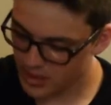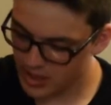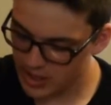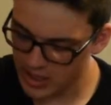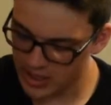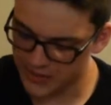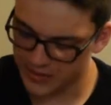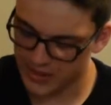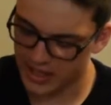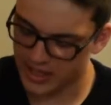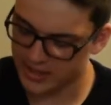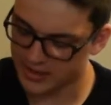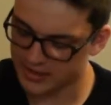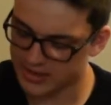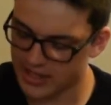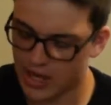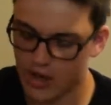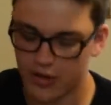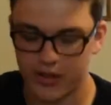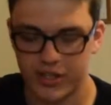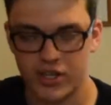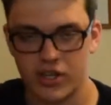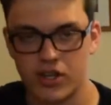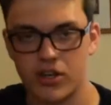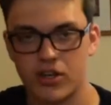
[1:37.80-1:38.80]
And then
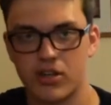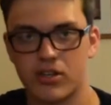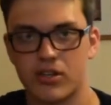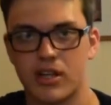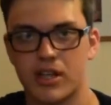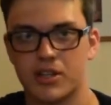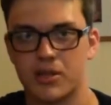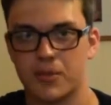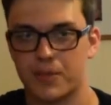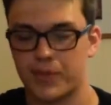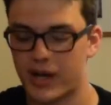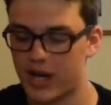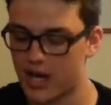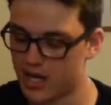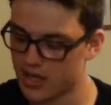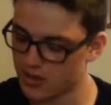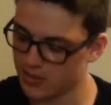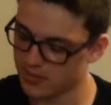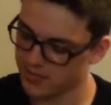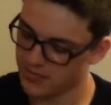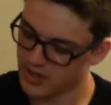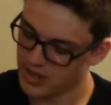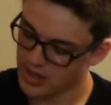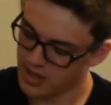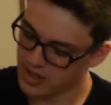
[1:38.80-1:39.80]
down here at the
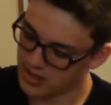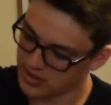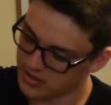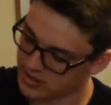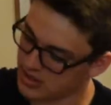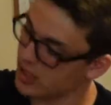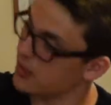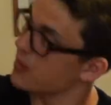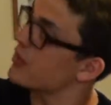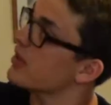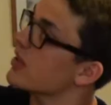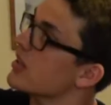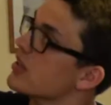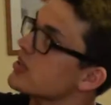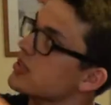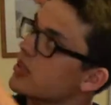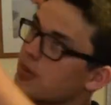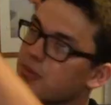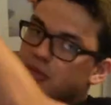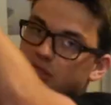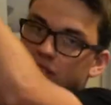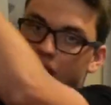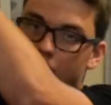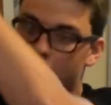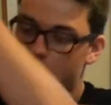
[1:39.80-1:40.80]
bottom, same thing as
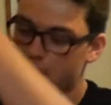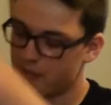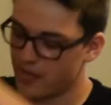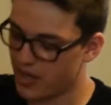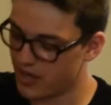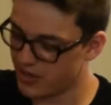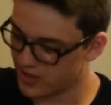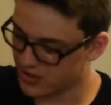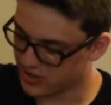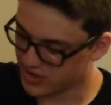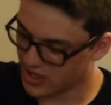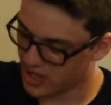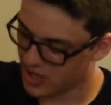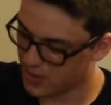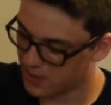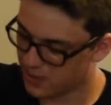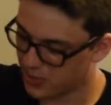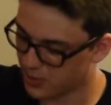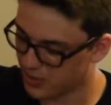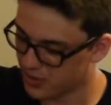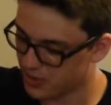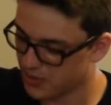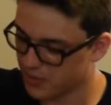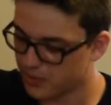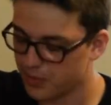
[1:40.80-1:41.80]
up top. I just kind of
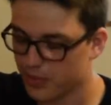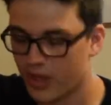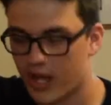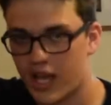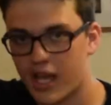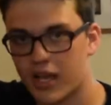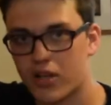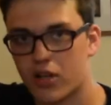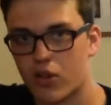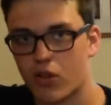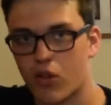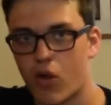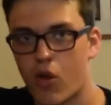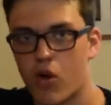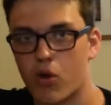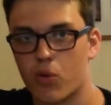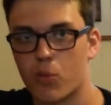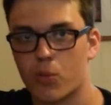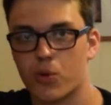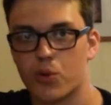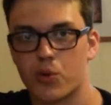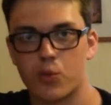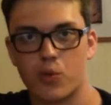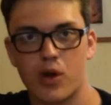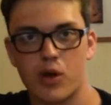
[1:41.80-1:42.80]
put the black along
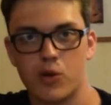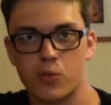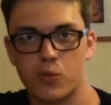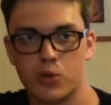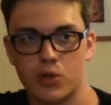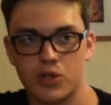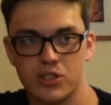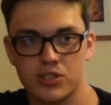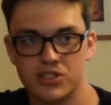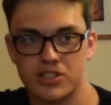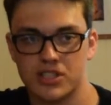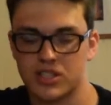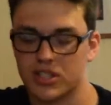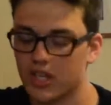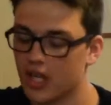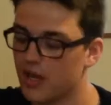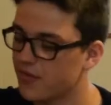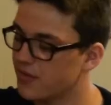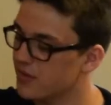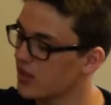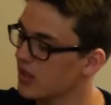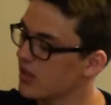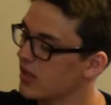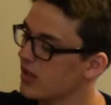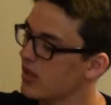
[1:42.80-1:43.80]
where the red was and
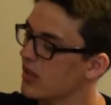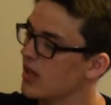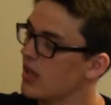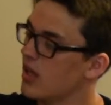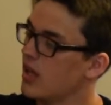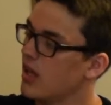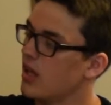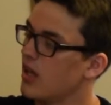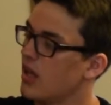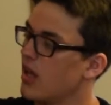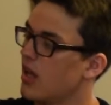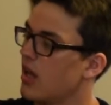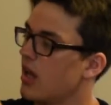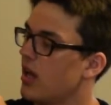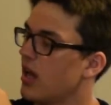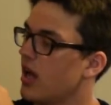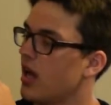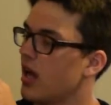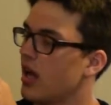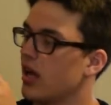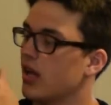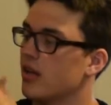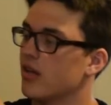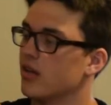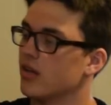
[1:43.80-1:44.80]
left it.
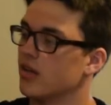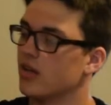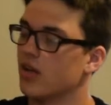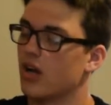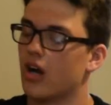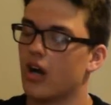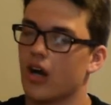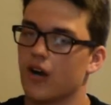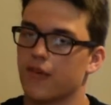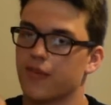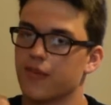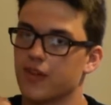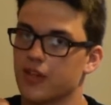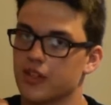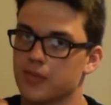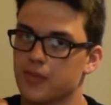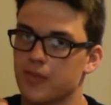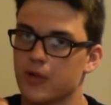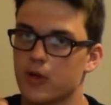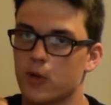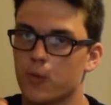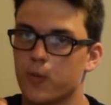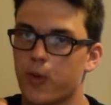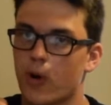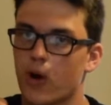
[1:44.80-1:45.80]
And for this
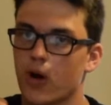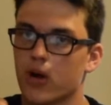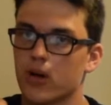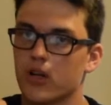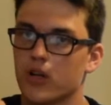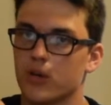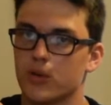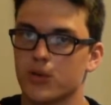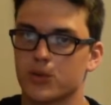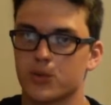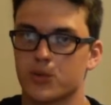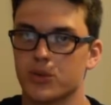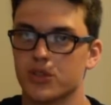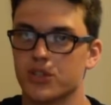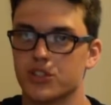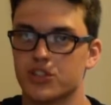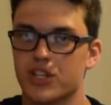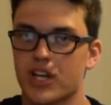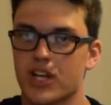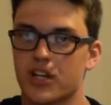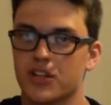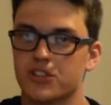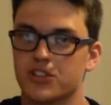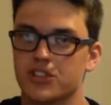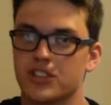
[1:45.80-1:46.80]
middle part, it was really
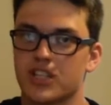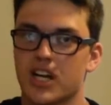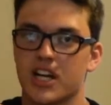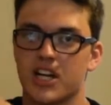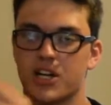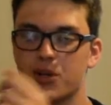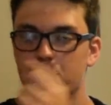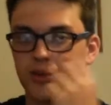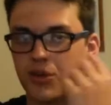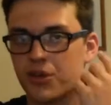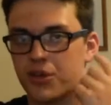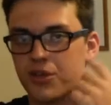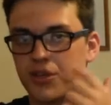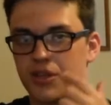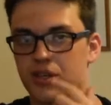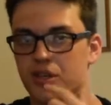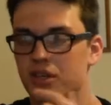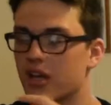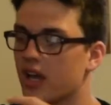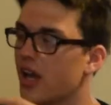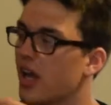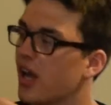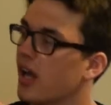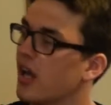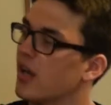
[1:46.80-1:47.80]
challenging. I didn't really think
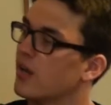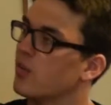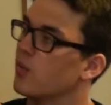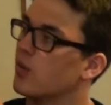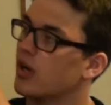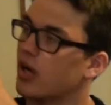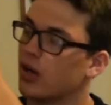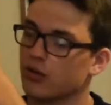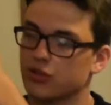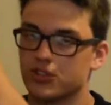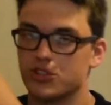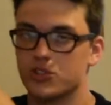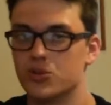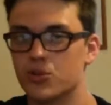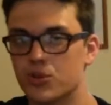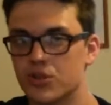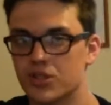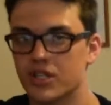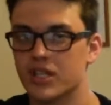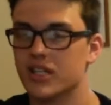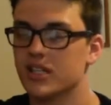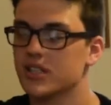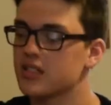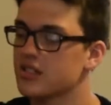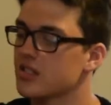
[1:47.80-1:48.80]
ahead when I was doing
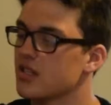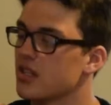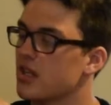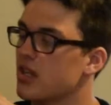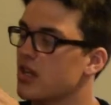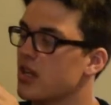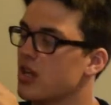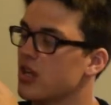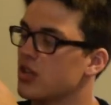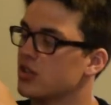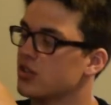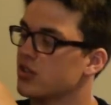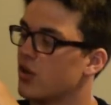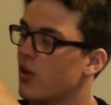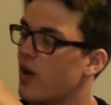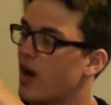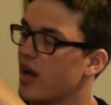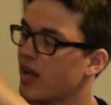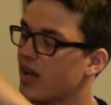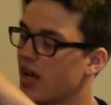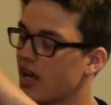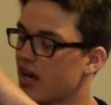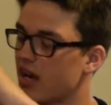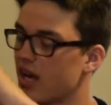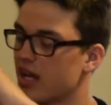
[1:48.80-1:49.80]
this, so I
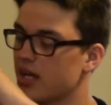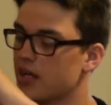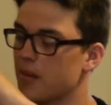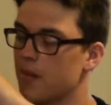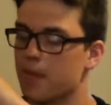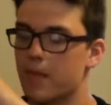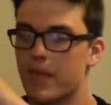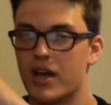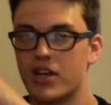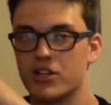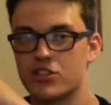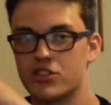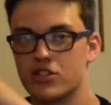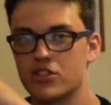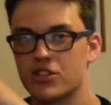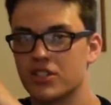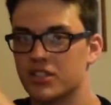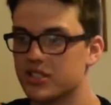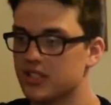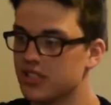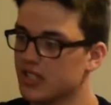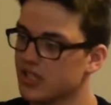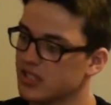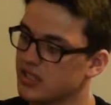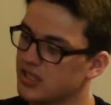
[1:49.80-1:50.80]
kind of had to measure the
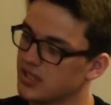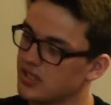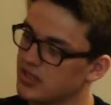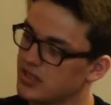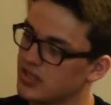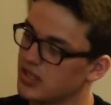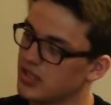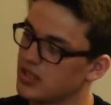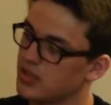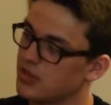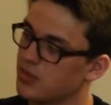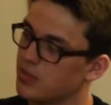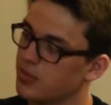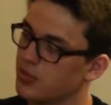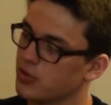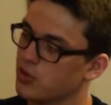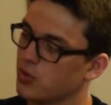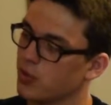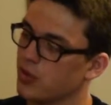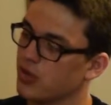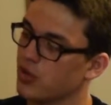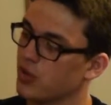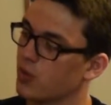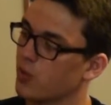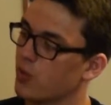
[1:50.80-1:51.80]
distances
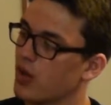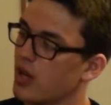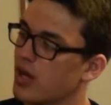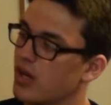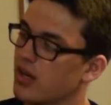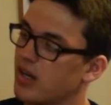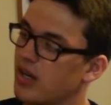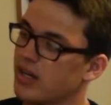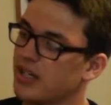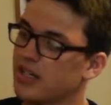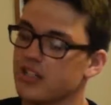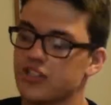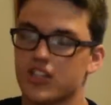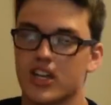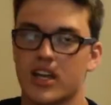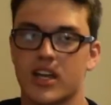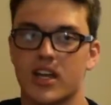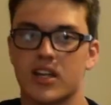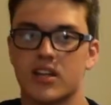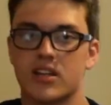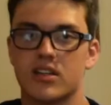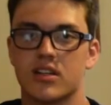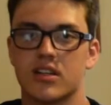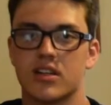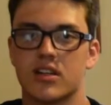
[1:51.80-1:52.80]
between the red on each
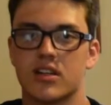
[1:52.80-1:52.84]
end,